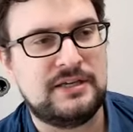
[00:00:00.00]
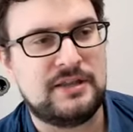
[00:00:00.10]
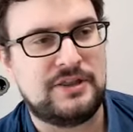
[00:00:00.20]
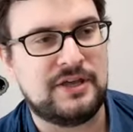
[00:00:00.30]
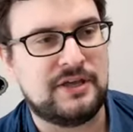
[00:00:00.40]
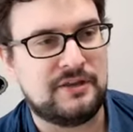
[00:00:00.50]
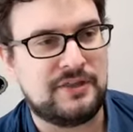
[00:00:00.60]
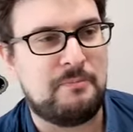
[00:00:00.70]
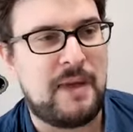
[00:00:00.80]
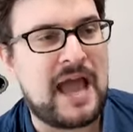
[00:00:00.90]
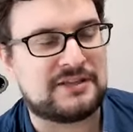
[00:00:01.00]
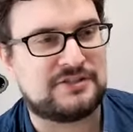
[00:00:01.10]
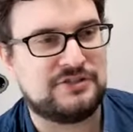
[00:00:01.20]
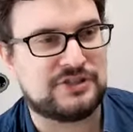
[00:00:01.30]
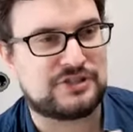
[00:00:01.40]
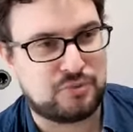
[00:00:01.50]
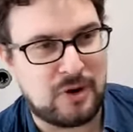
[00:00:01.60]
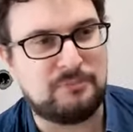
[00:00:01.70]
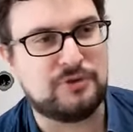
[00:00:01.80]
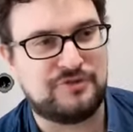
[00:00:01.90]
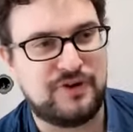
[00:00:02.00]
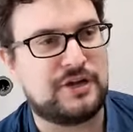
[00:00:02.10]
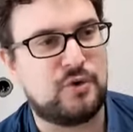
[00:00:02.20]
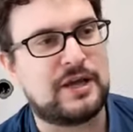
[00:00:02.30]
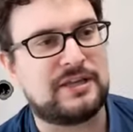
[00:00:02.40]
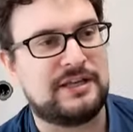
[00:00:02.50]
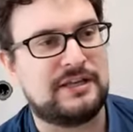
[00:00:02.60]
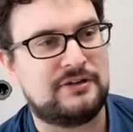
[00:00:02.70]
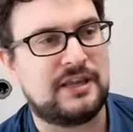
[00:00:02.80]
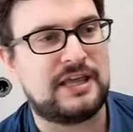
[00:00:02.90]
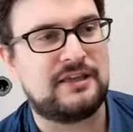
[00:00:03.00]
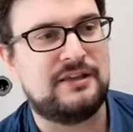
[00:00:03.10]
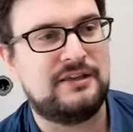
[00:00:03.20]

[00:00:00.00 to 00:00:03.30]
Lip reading: the mask just crumbles very quickly, and you're like,